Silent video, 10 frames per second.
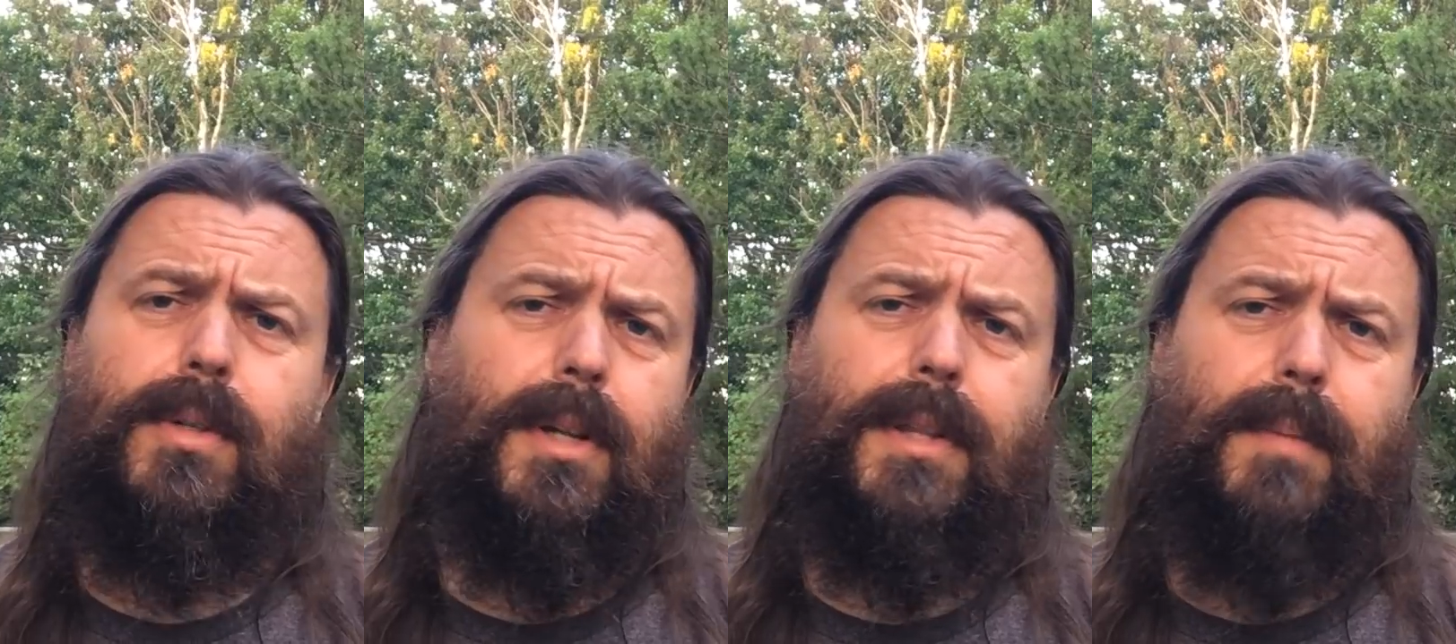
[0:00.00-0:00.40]

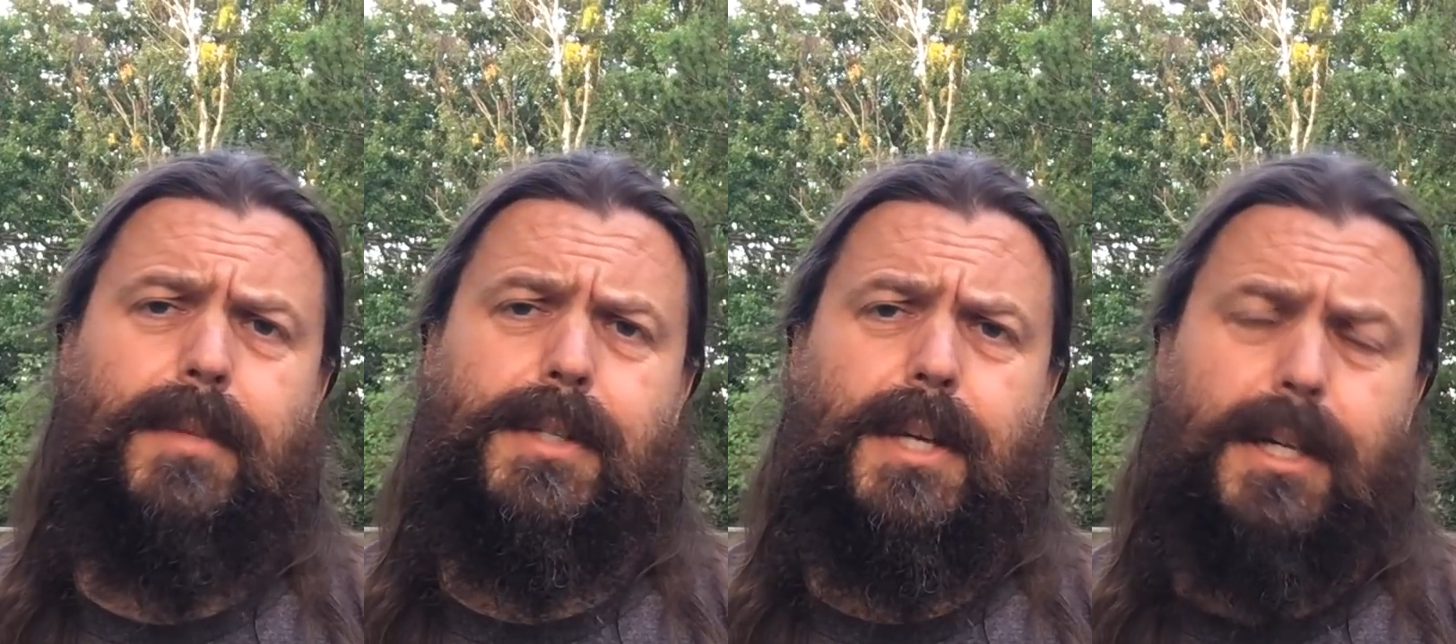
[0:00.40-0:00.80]
condemn
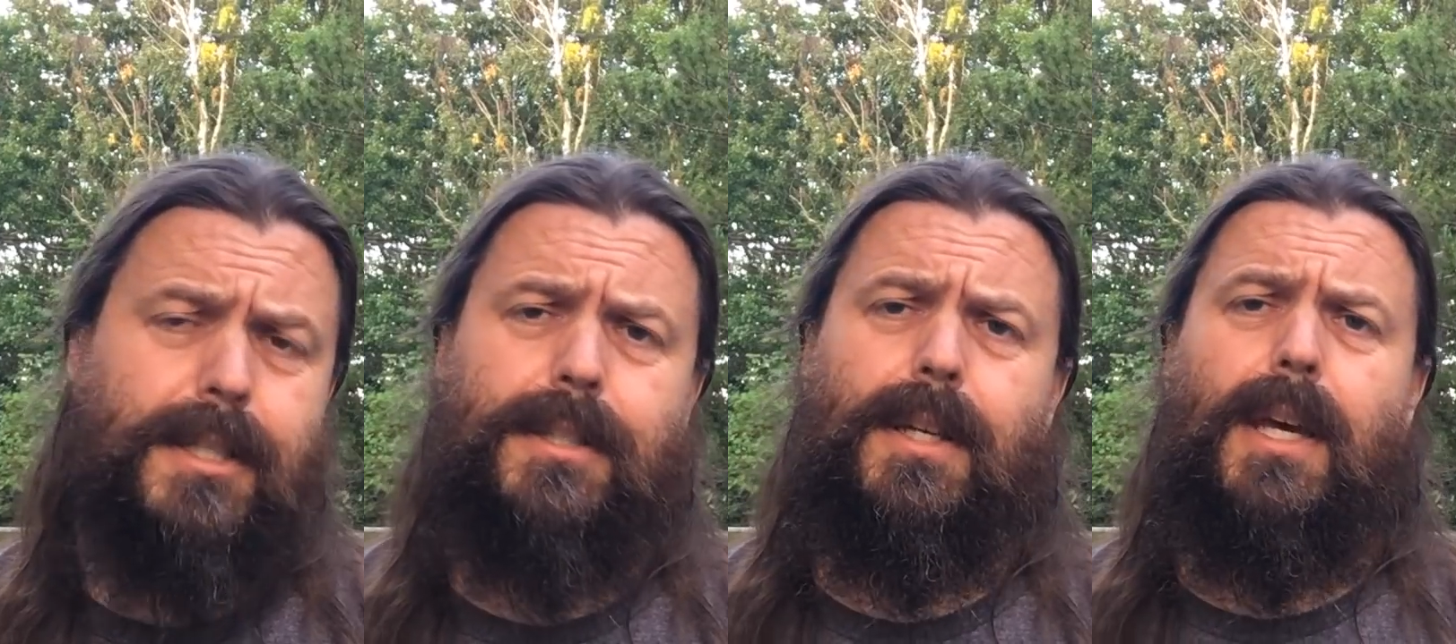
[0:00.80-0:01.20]
this
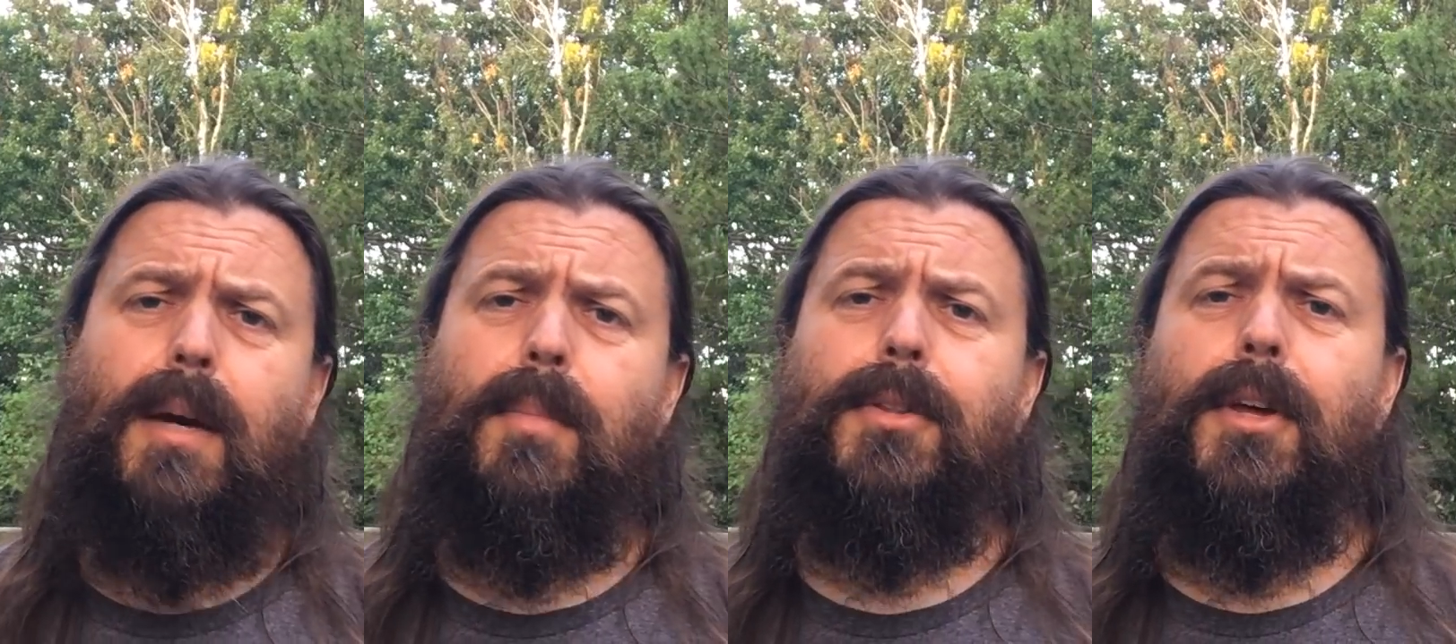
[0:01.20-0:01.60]
action,
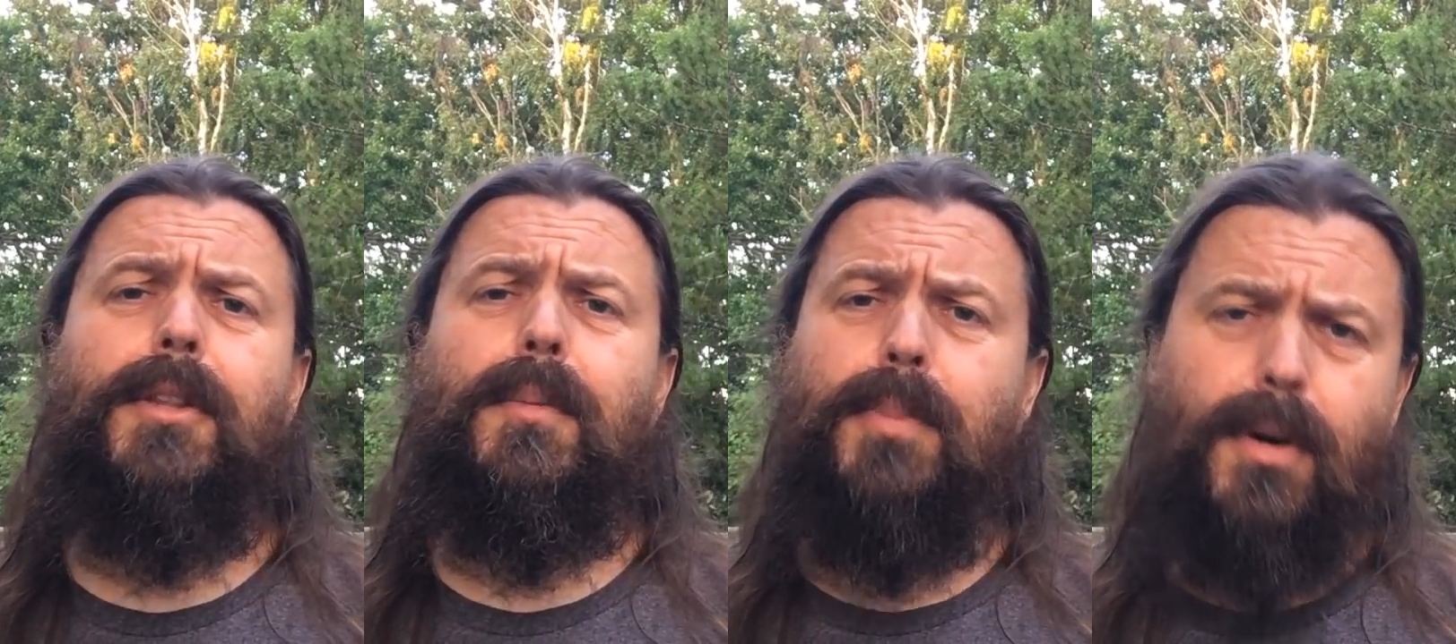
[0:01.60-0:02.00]
but
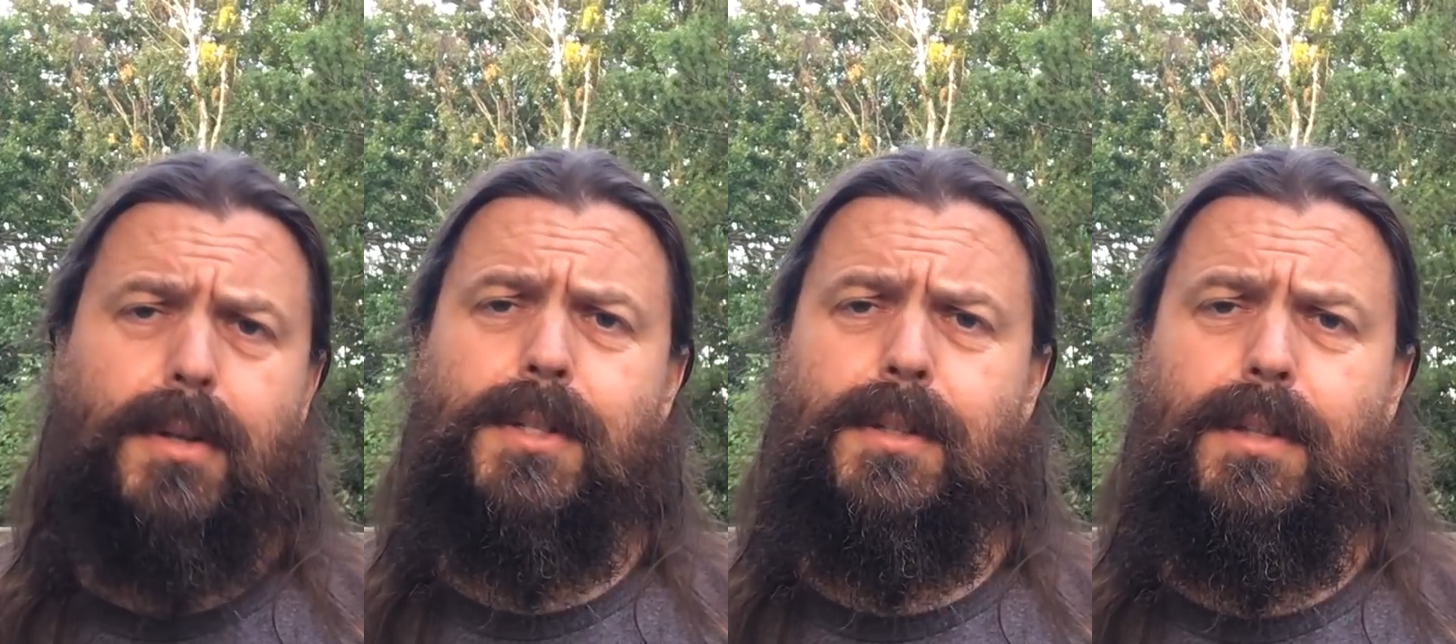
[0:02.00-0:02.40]
not the
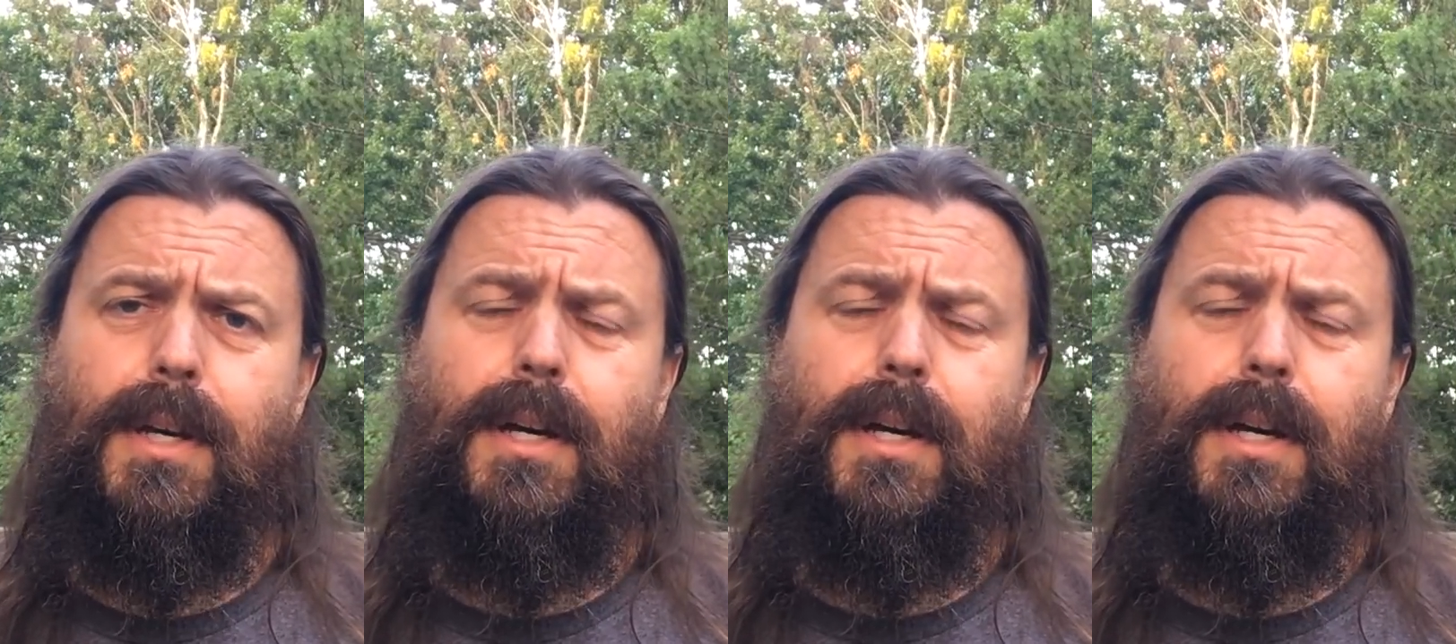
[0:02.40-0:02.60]
person,